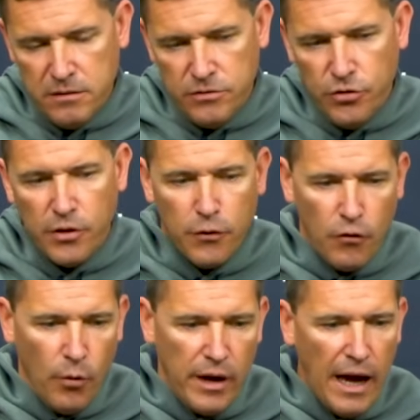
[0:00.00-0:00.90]
you can
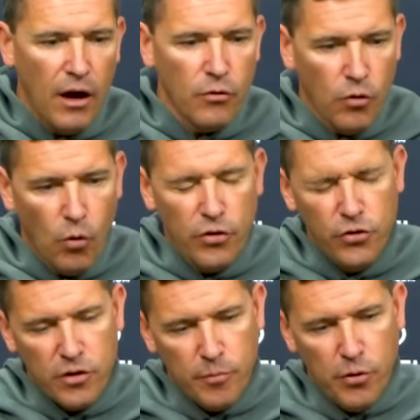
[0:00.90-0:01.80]
throw it out, or
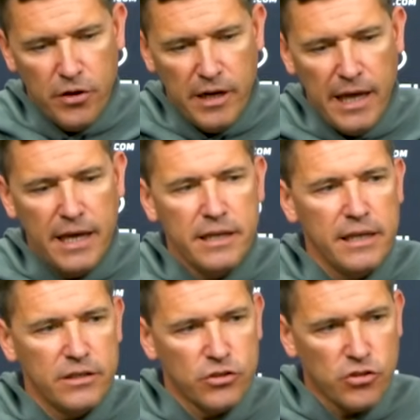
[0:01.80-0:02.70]
you can put it in
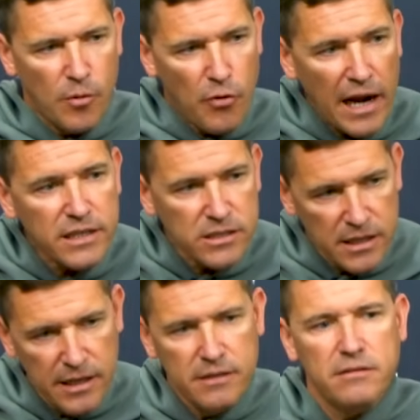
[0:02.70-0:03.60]
and just start
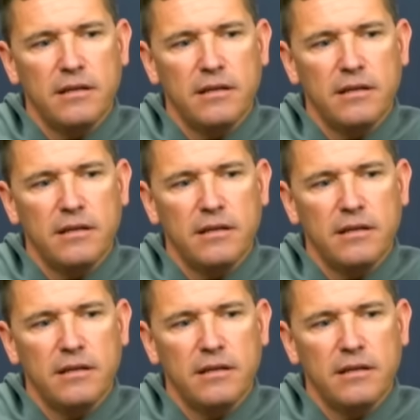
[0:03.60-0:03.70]
practicing it.